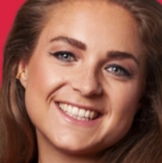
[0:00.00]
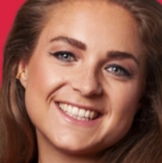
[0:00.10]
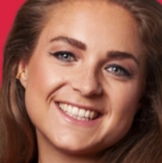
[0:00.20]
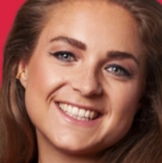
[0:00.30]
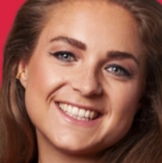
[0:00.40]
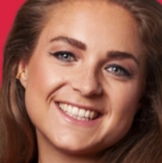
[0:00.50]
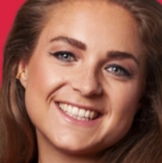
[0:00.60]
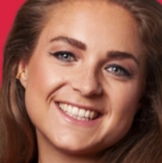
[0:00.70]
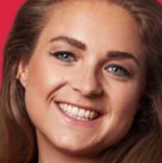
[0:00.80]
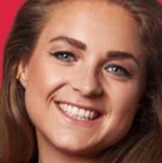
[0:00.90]

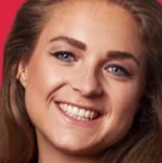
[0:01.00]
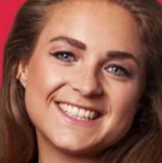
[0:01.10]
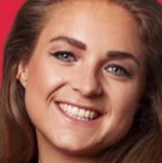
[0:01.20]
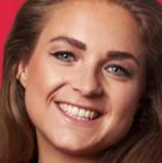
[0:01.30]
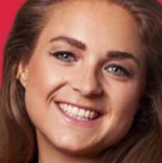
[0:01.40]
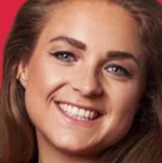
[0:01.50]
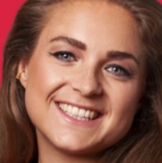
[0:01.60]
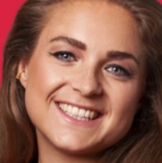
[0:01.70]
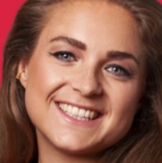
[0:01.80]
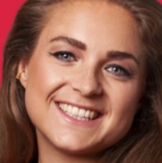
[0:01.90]

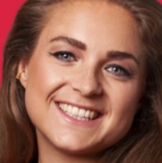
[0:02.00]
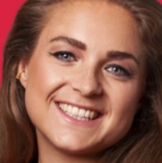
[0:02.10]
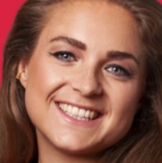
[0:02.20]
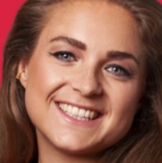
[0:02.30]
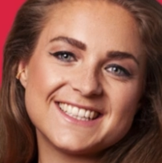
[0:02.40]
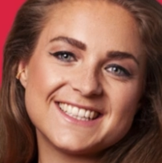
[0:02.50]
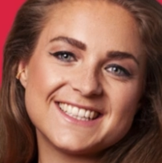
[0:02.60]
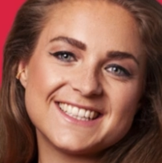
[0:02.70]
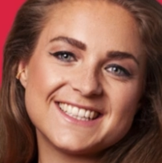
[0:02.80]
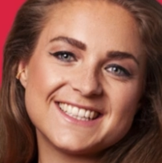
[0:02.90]

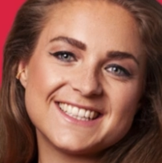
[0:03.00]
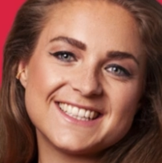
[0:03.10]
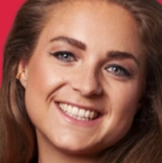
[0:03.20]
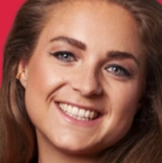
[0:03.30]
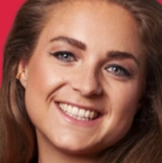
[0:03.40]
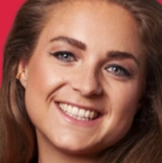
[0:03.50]
This is a still picture; no speech is visible.